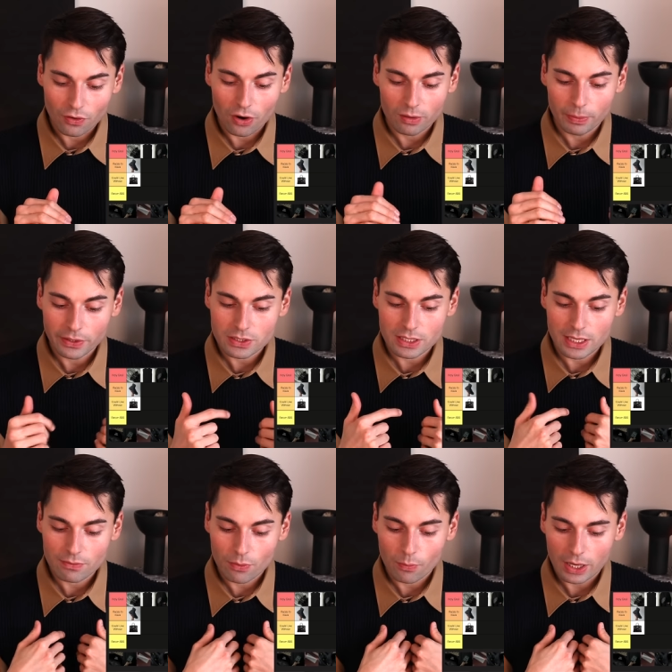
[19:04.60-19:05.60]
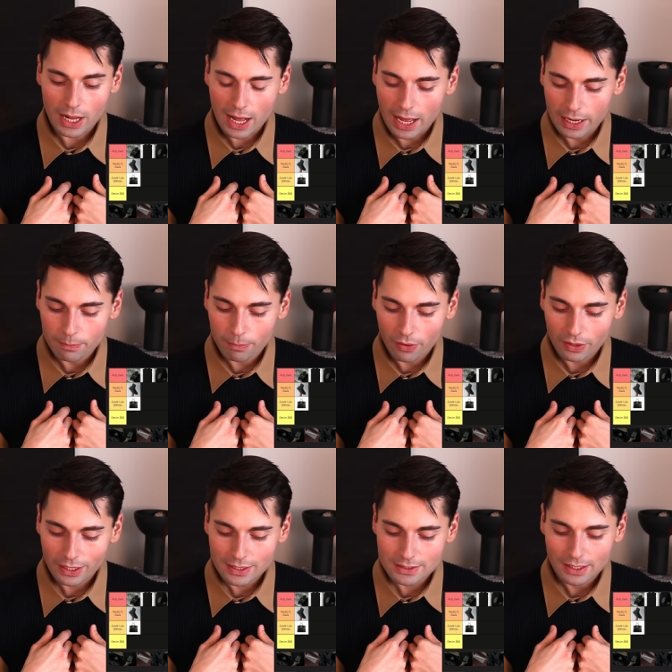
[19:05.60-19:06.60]
heart because even when I
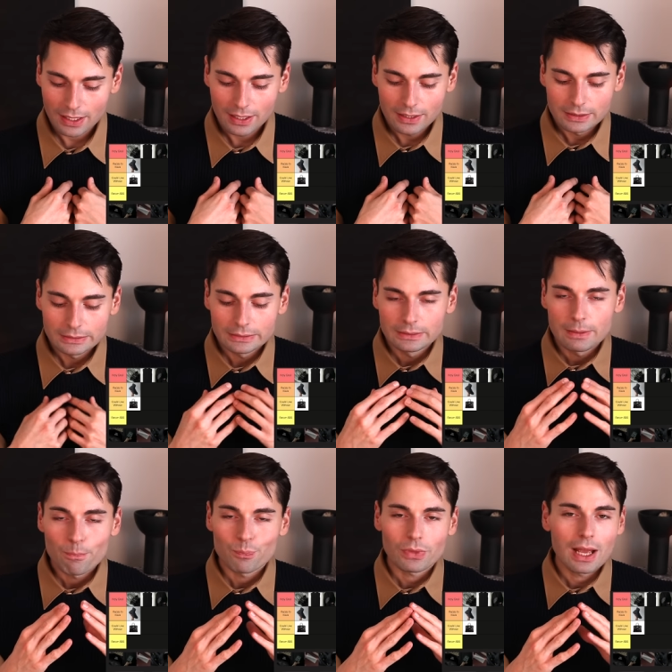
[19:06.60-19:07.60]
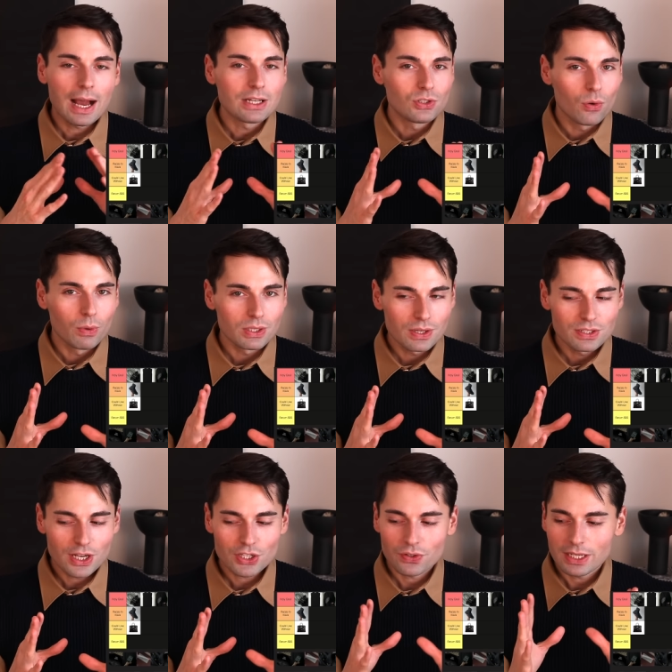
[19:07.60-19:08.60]
bought it, I don't want to
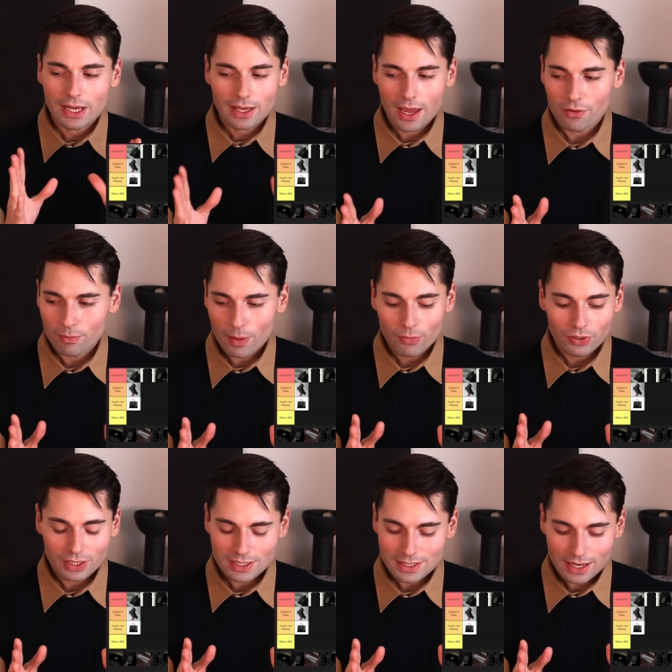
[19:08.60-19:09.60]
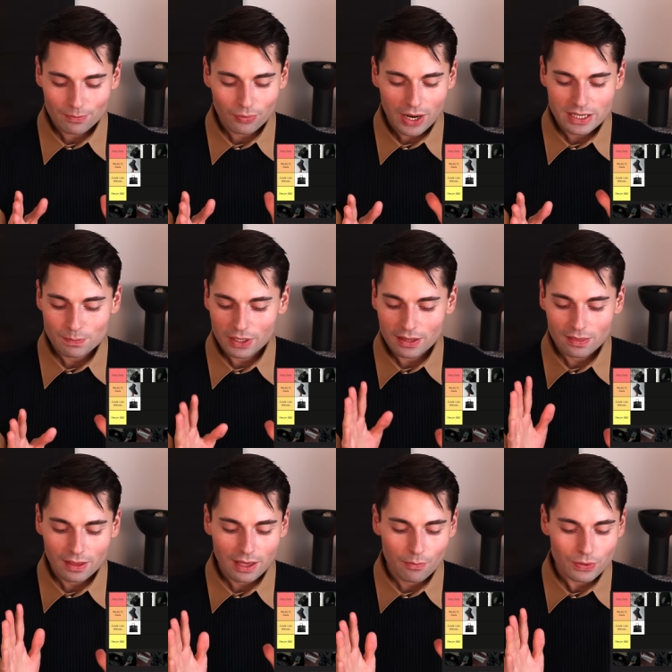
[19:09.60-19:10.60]
exaggerate, I can't remember the exact price, but I
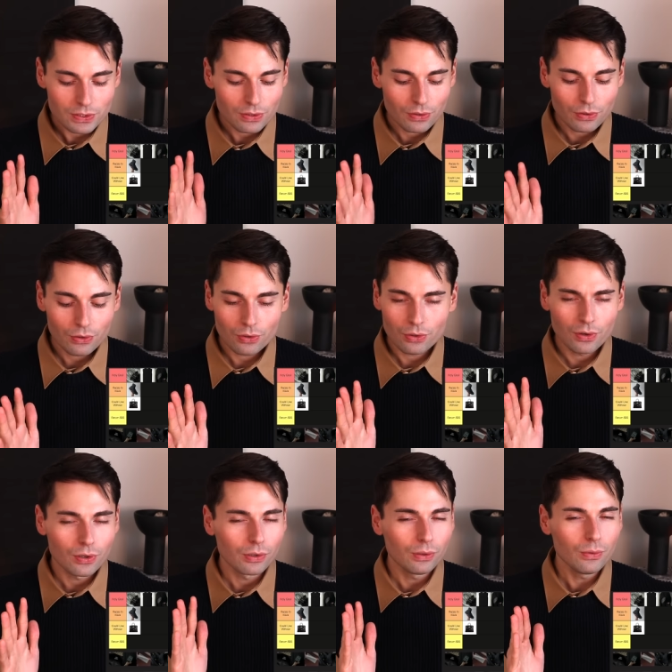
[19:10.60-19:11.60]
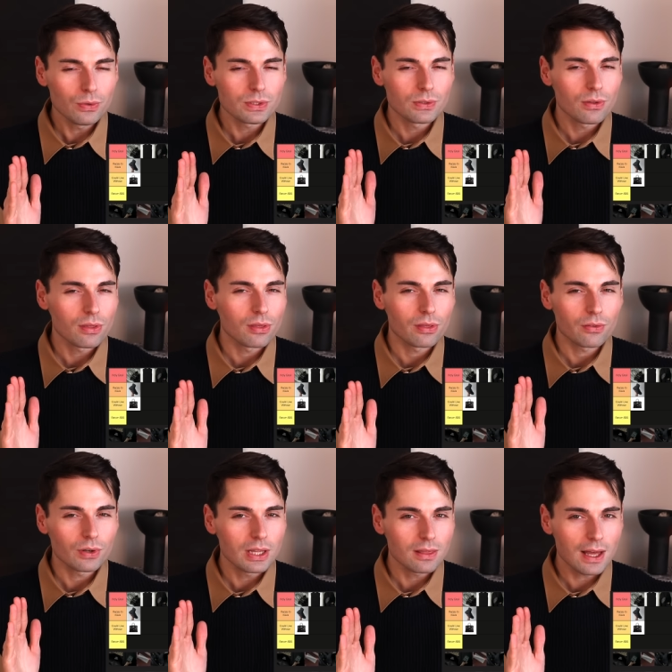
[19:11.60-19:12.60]
think it was close to
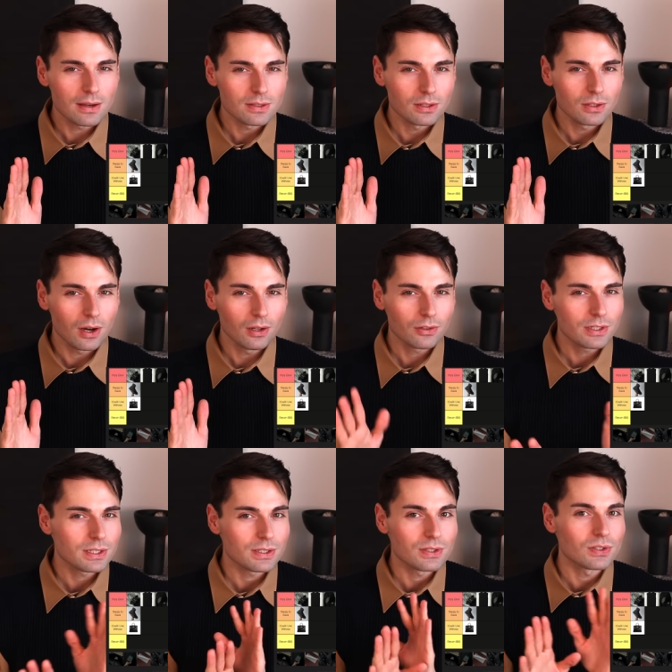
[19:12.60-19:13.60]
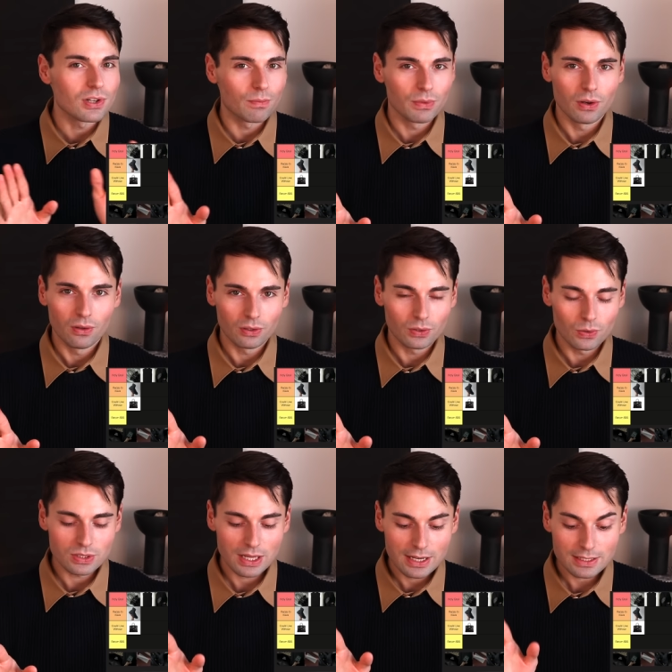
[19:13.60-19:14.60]
$3,000, something along
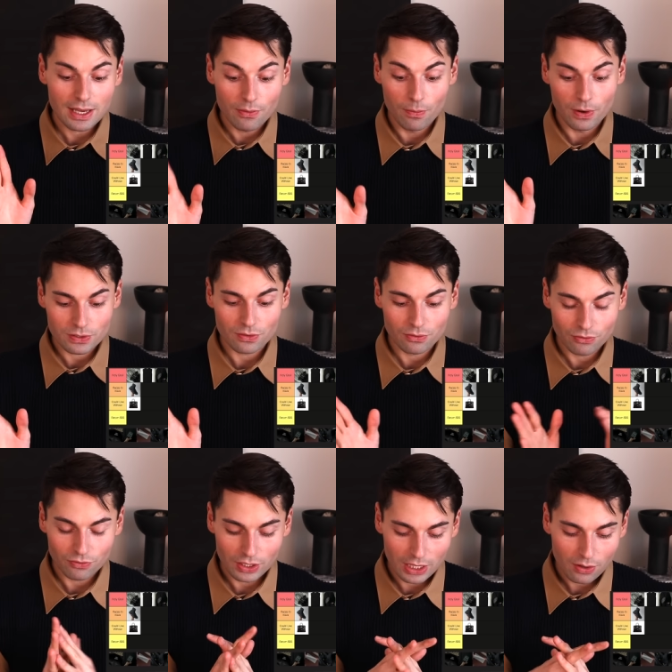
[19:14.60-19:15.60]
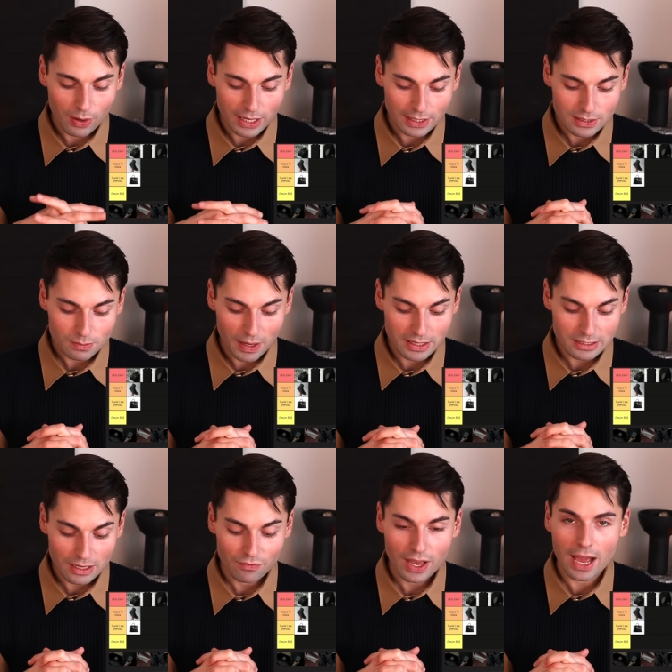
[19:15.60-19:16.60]
those lines. It was really quite
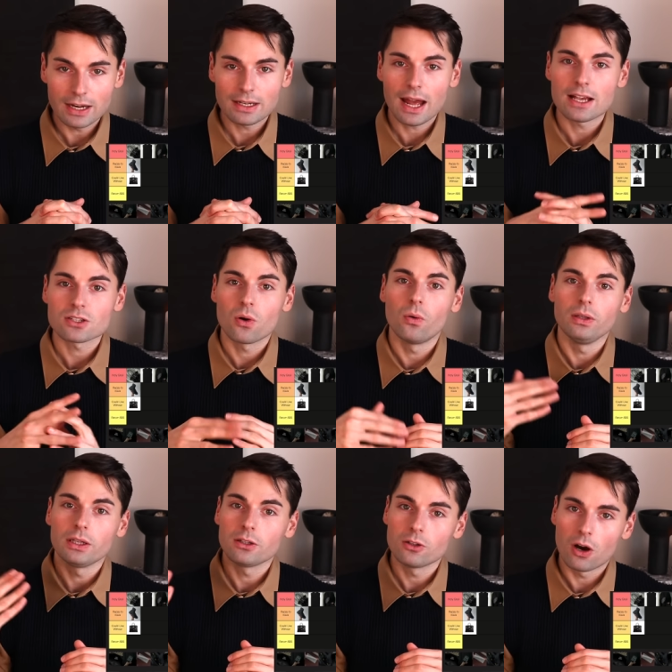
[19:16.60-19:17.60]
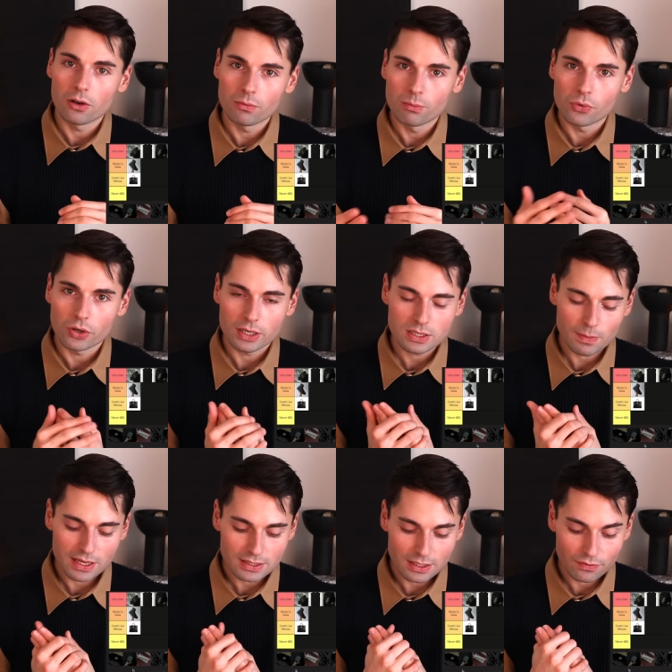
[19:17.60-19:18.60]
expensive and it has only gotten more
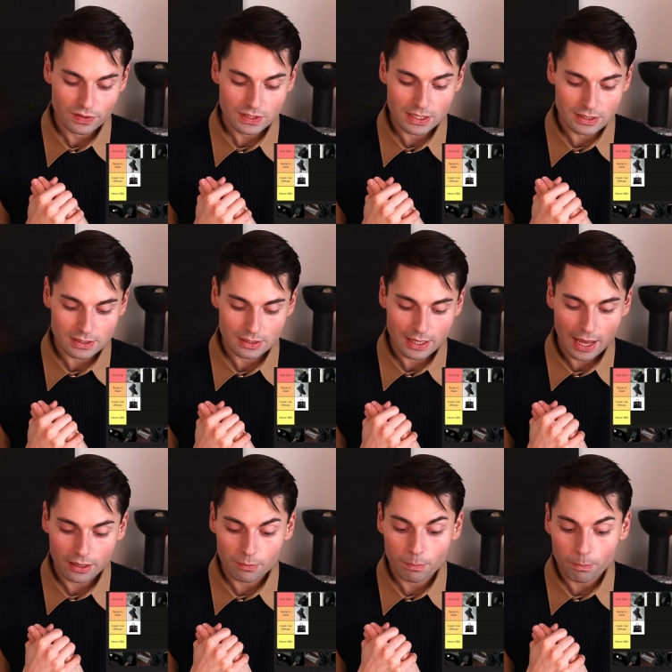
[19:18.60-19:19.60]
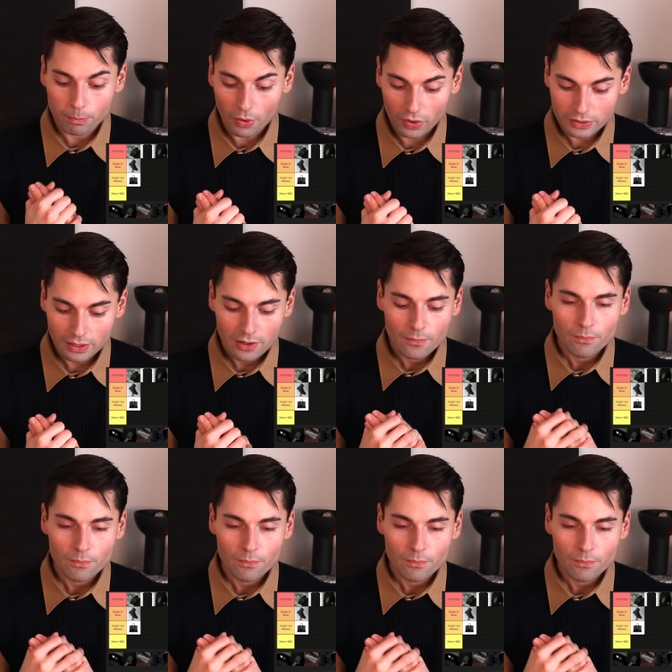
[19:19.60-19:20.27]
expensive since then. But